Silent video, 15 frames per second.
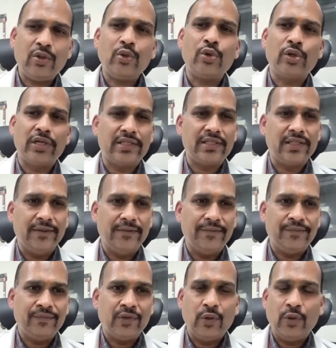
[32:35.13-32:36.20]
or oronasal.
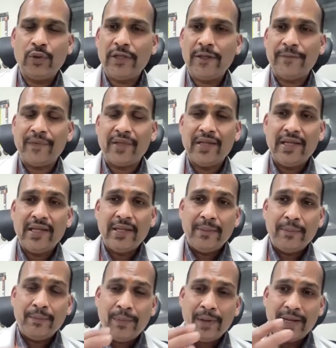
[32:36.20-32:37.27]
Okay.
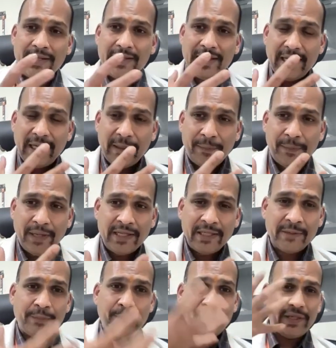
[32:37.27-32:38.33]
By
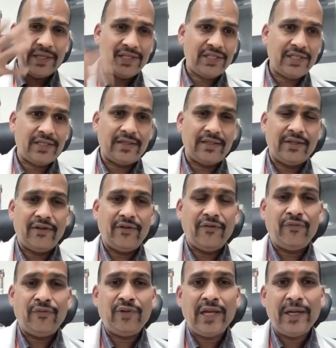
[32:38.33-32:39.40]
applying pressure,
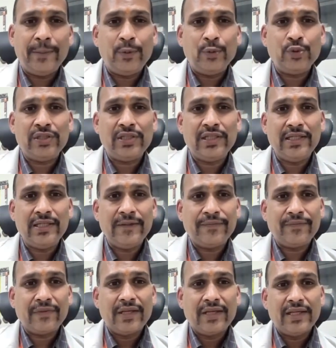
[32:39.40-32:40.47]
we have to see
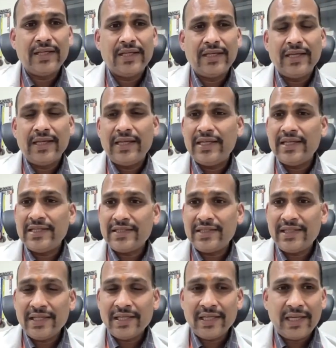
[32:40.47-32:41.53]
is
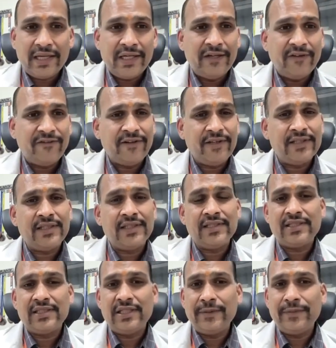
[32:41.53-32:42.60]
there any difference in
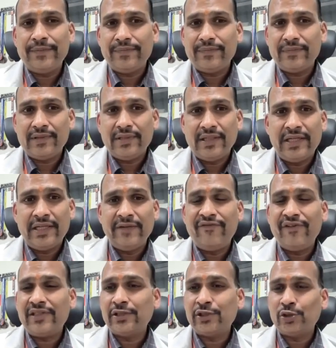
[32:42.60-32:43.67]
sleep, deep
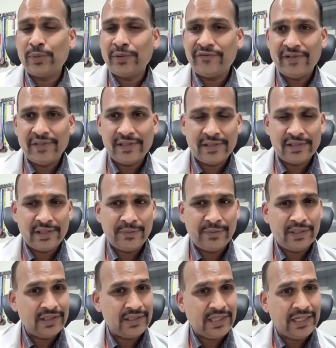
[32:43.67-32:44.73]
versus superficial sleep,
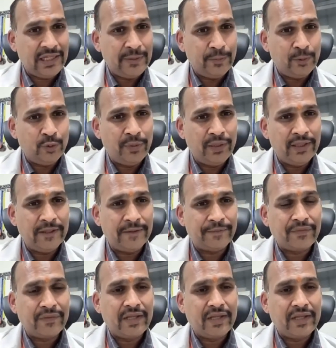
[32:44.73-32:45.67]
there's any improvement